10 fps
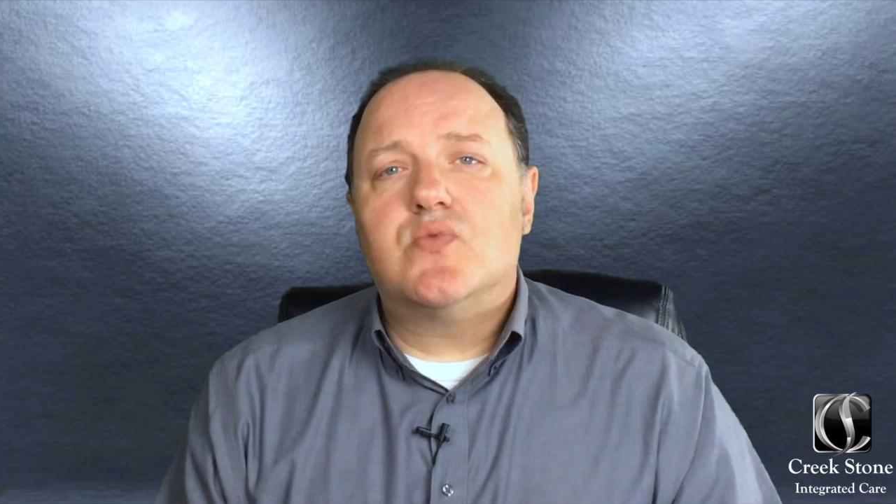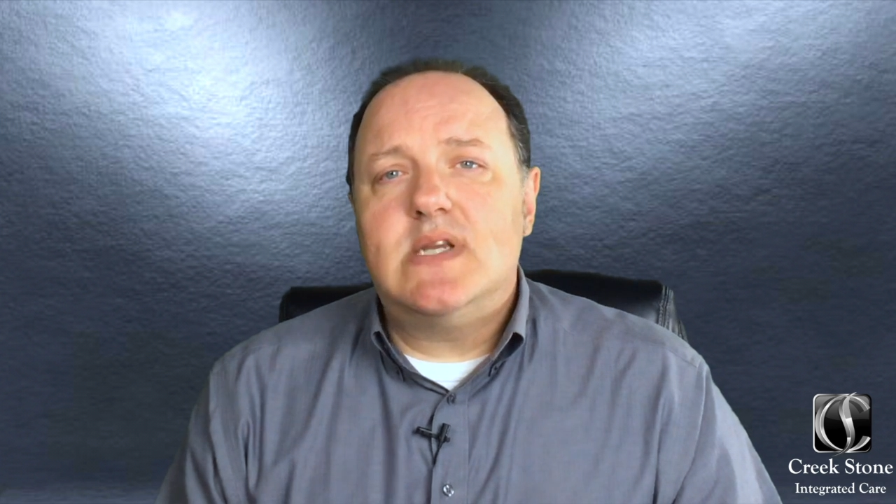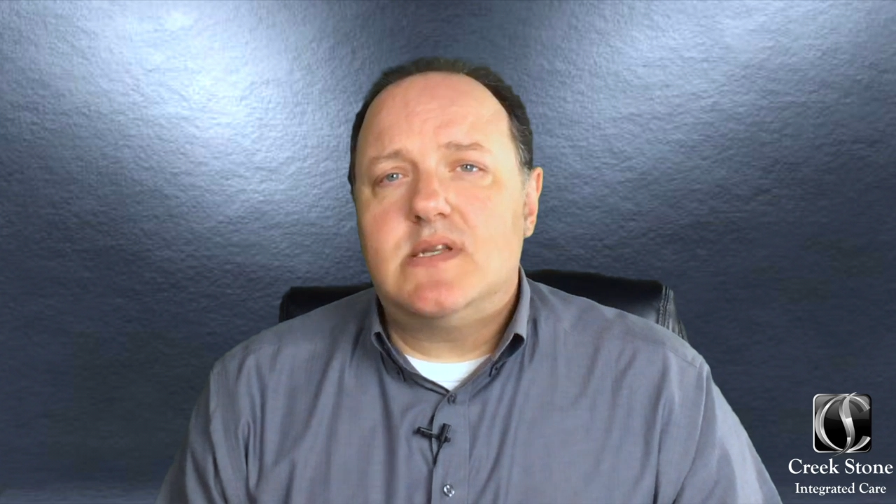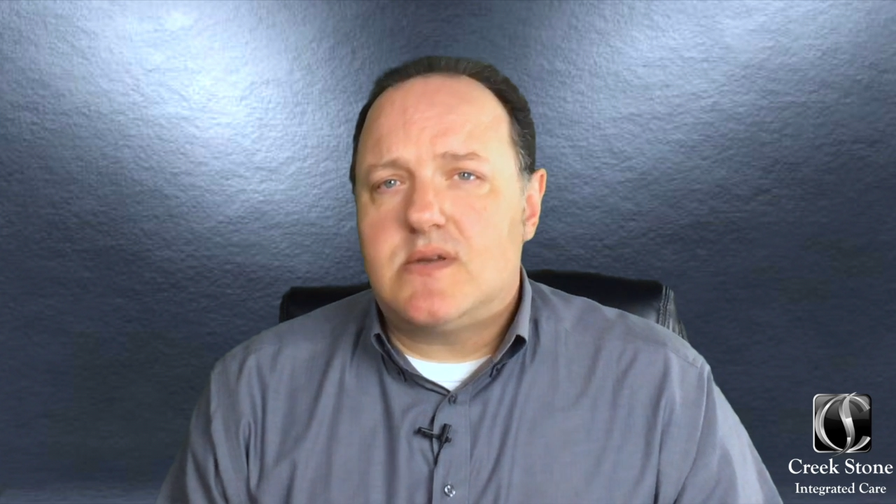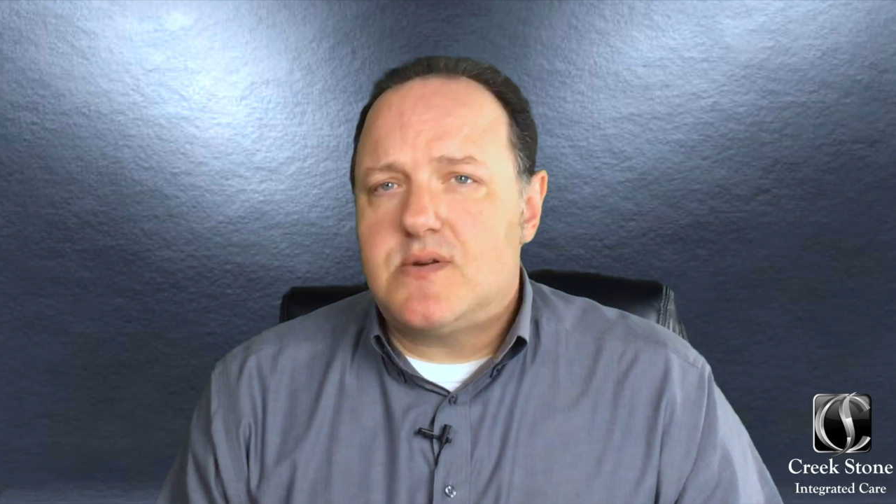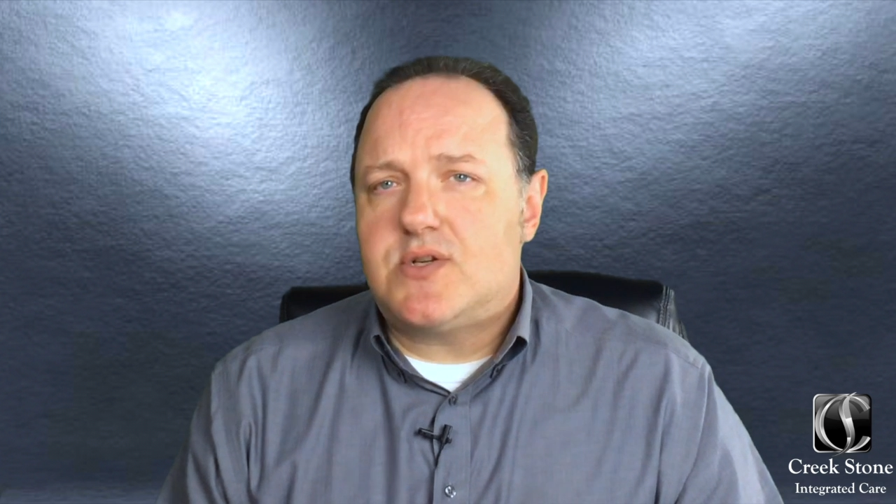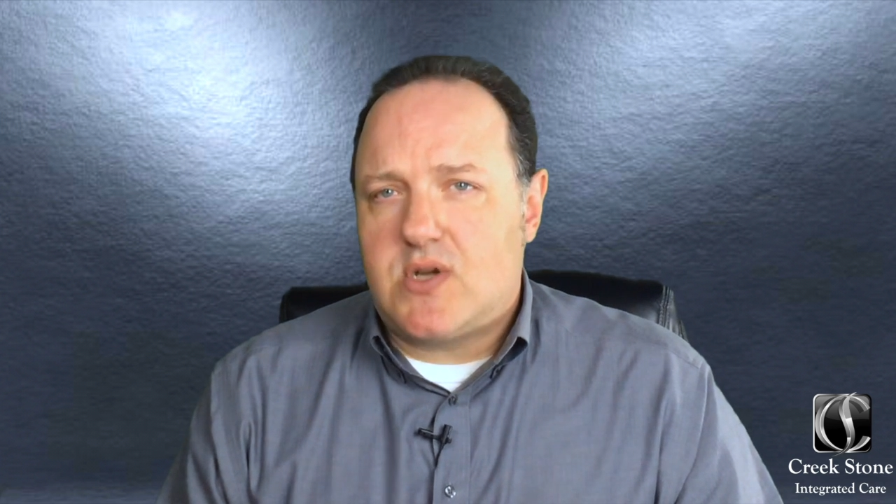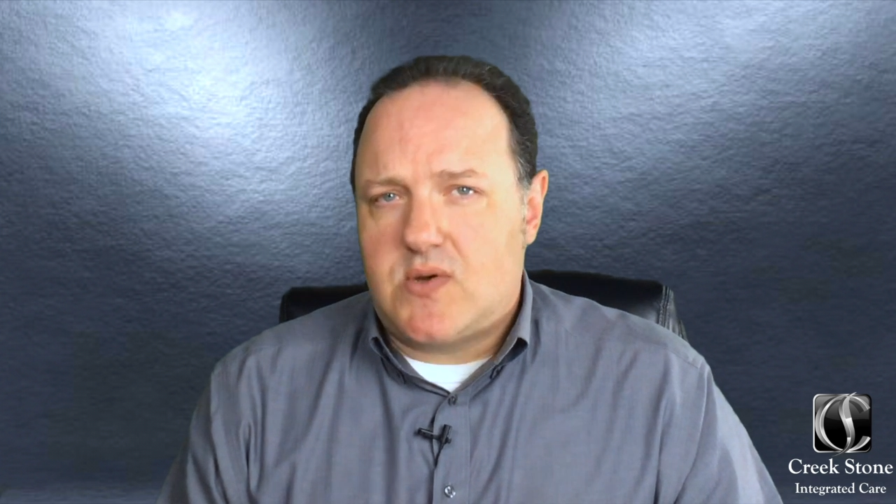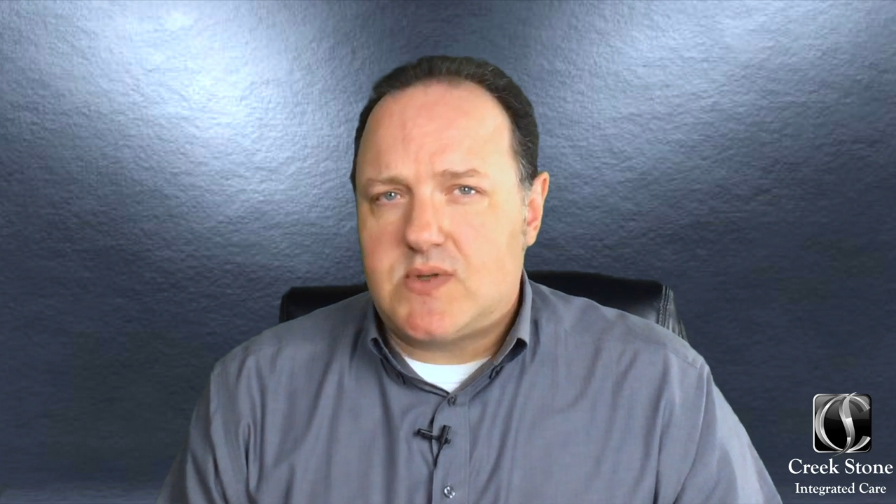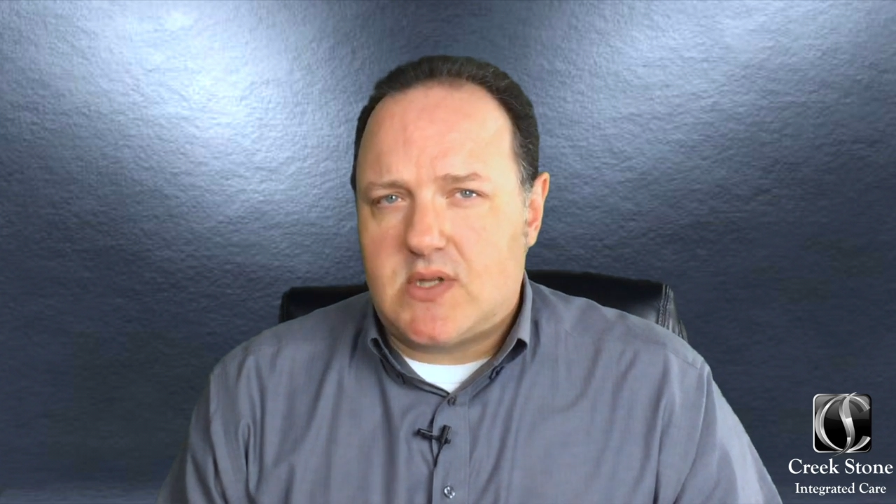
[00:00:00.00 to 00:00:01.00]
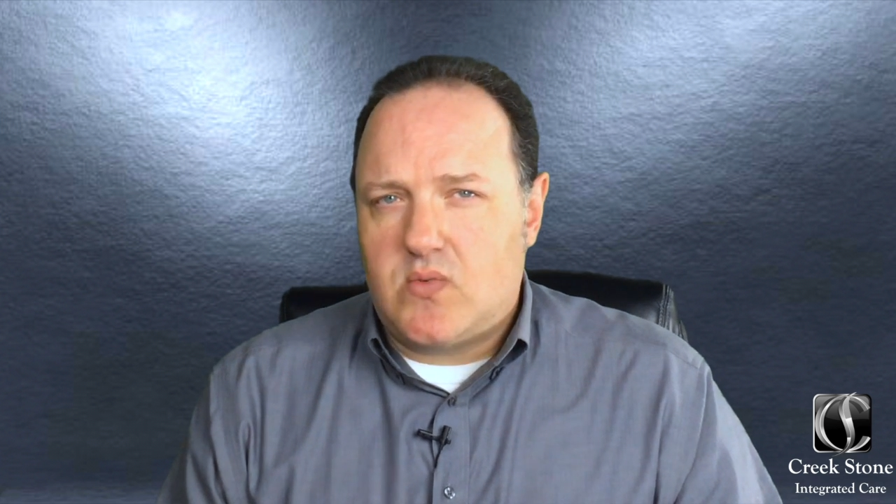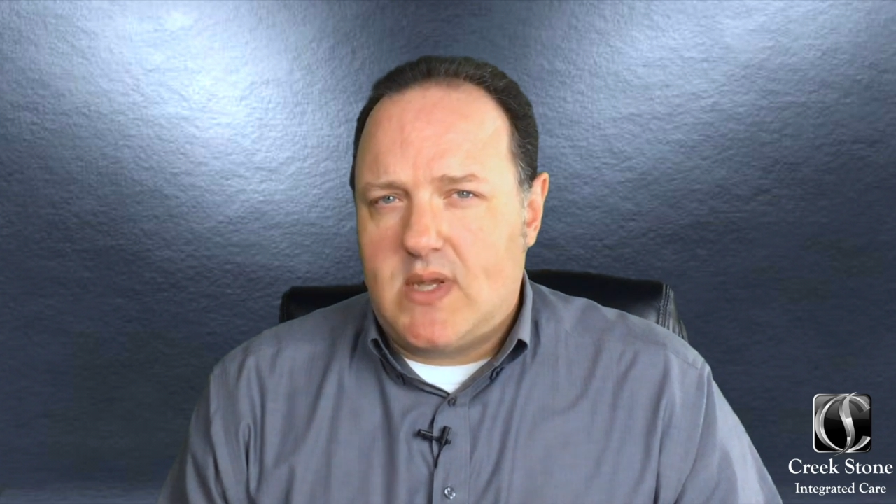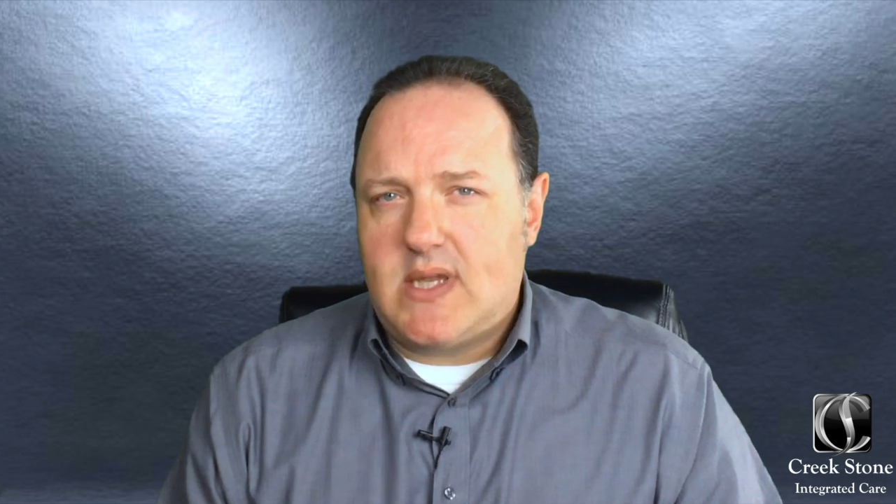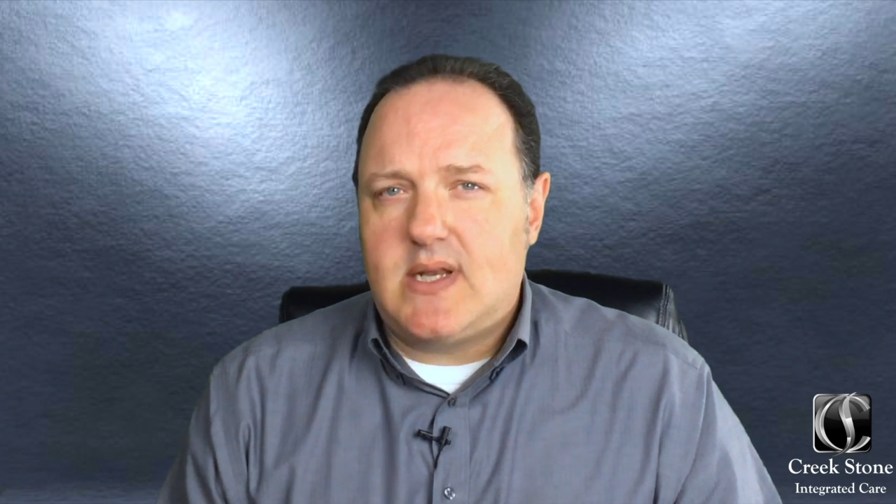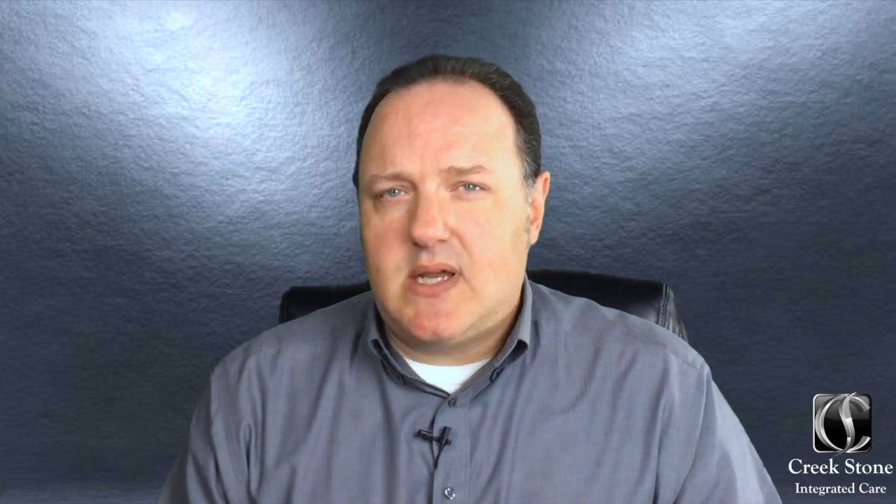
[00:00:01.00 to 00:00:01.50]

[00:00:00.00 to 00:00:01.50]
research shows that we can